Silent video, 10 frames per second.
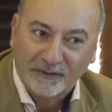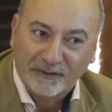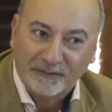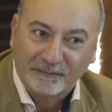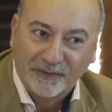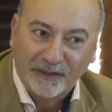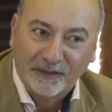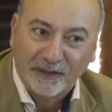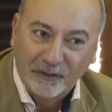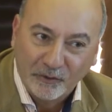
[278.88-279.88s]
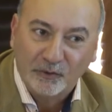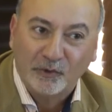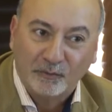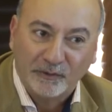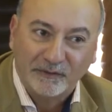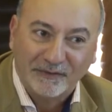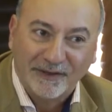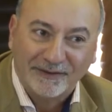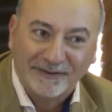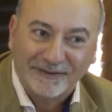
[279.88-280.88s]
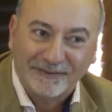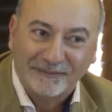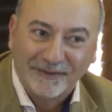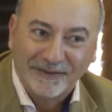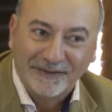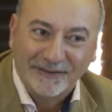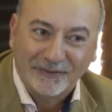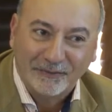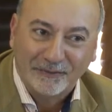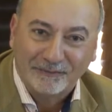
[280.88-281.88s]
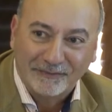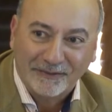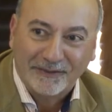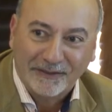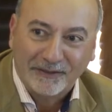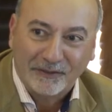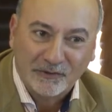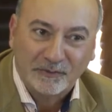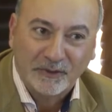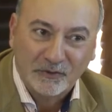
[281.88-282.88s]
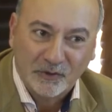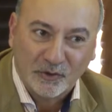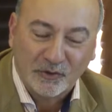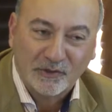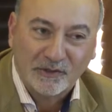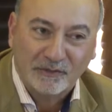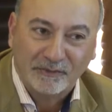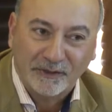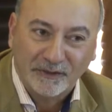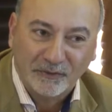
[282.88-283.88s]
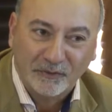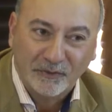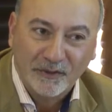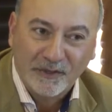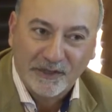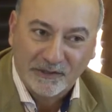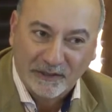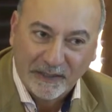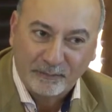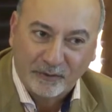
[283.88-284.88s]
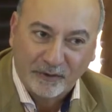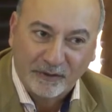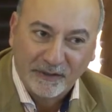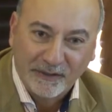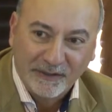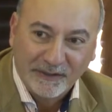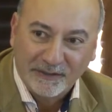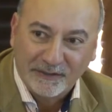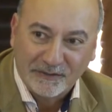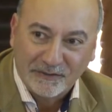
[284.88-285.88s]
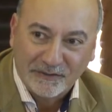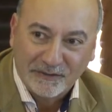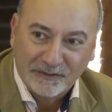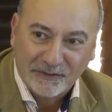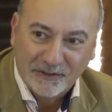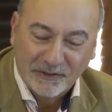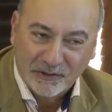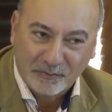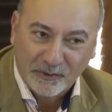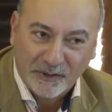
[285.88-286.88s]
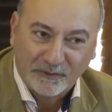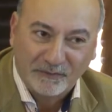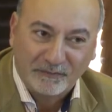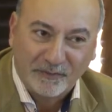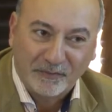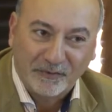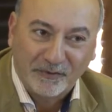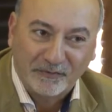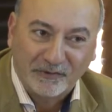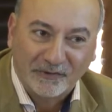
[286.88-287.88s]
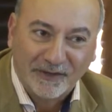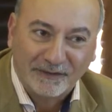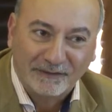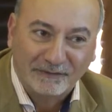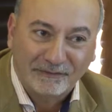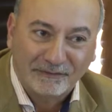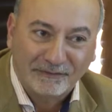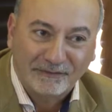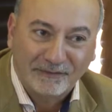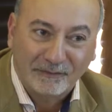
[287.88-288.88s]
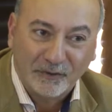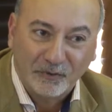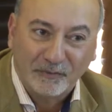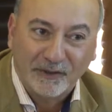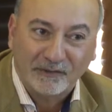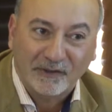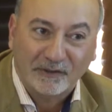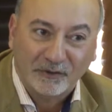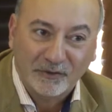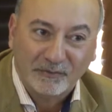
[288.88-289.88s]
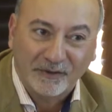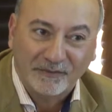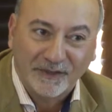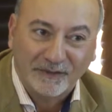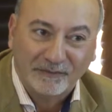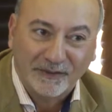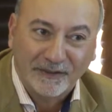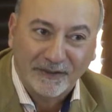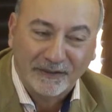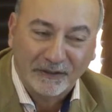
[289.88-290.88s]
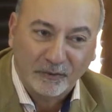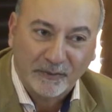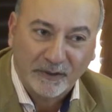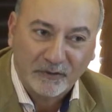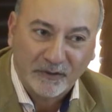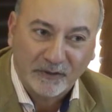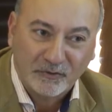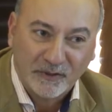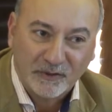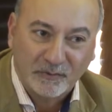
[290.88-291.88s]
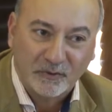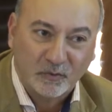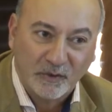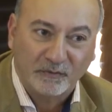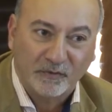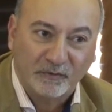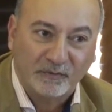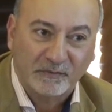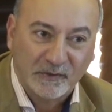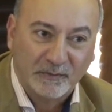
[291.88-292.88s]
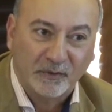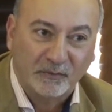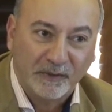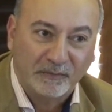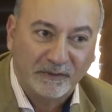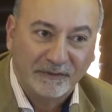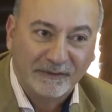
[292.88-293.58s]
I know you don't believe that. I know that somebody who's a nurse, somebody who is a laborer, is just as a productive member of society as somebody who makes a large amount of income. I think you're probably trying to transpose what you've heard from some other people.